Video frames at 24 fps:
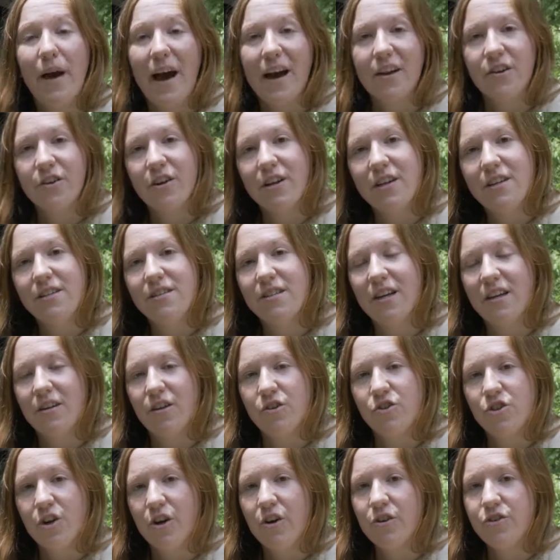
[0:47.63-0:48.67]
batteries and a
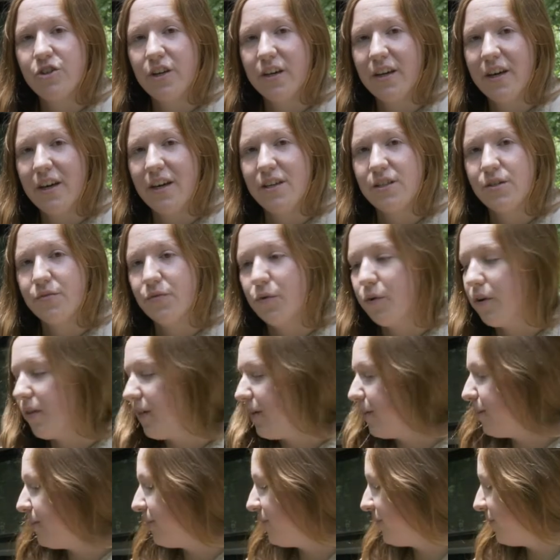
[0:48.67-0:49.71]
charging case for
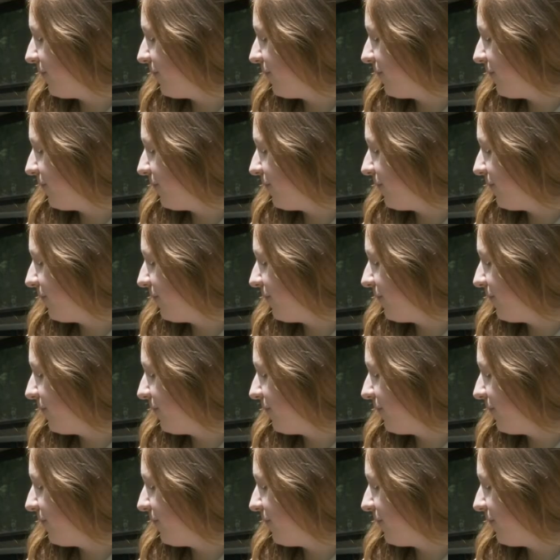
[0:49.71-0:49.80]
them,